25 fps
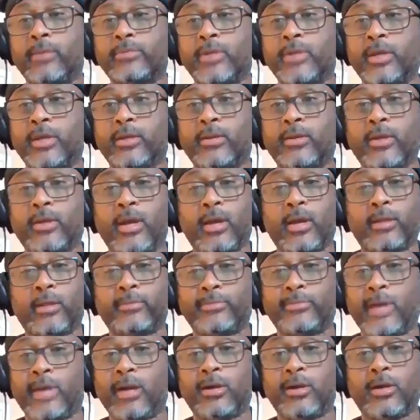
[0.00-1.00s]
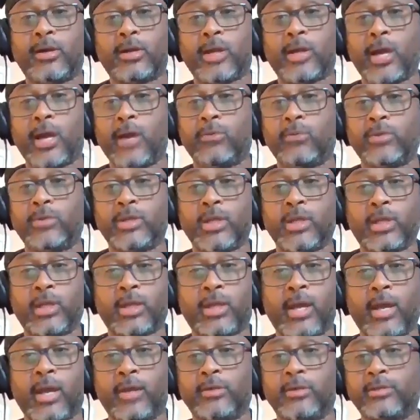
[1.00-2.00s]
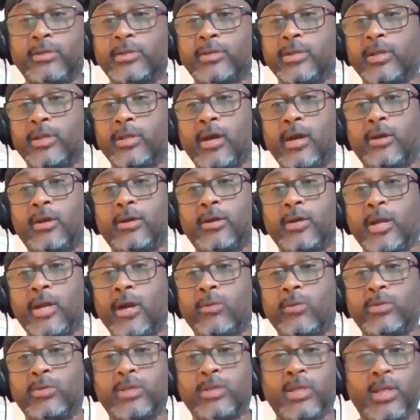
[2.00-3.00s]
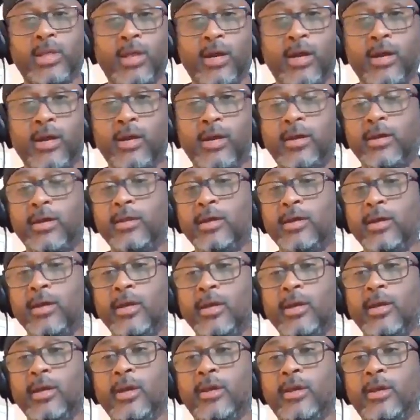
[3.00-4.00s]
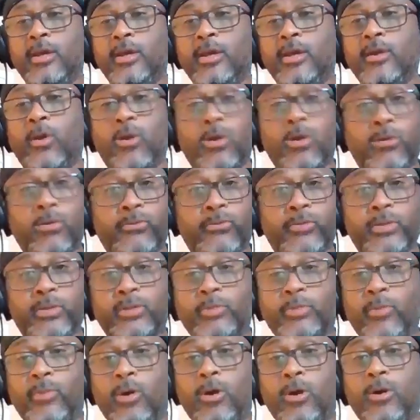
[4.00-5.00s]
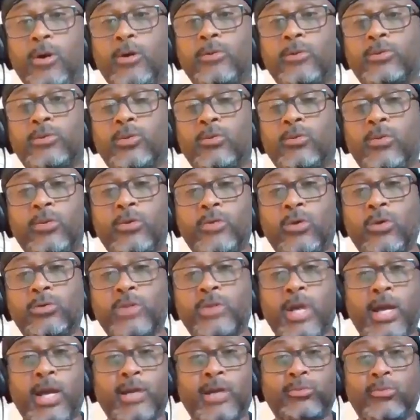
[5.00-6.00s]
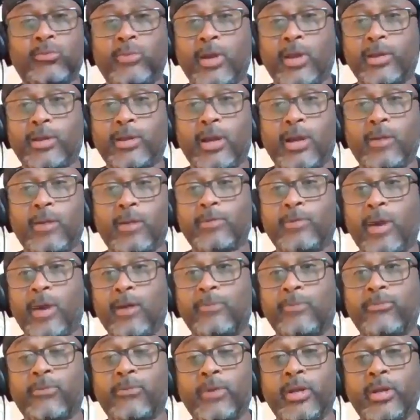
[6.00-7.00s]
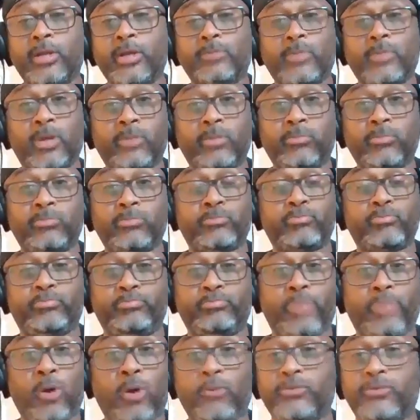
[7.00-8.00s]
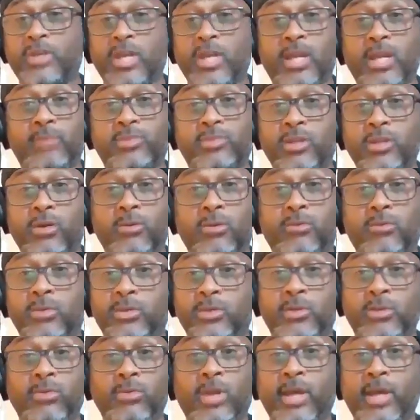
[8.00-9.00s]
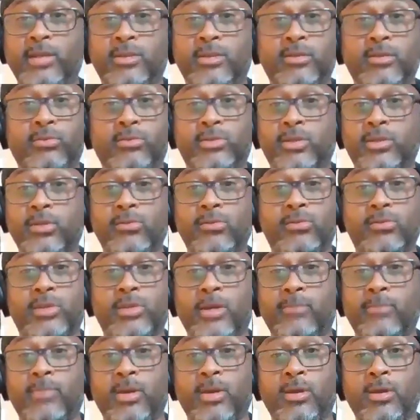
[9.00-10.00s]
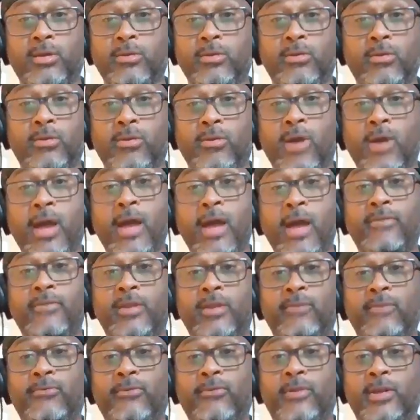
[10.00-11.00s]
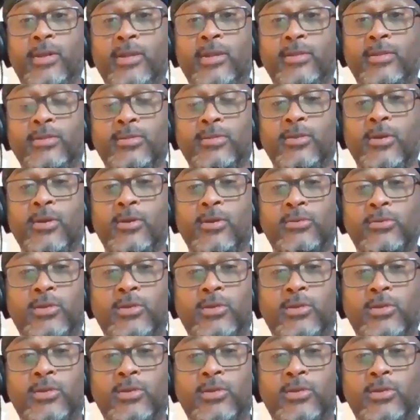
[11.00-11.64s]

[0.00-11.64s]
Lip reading: Like I hung out with Nick Anderson. I hung out with Dion. Irvin Small. So those guys were like our friends, but both teams know once you lace those shoes up, man, you don't have any friends, you know?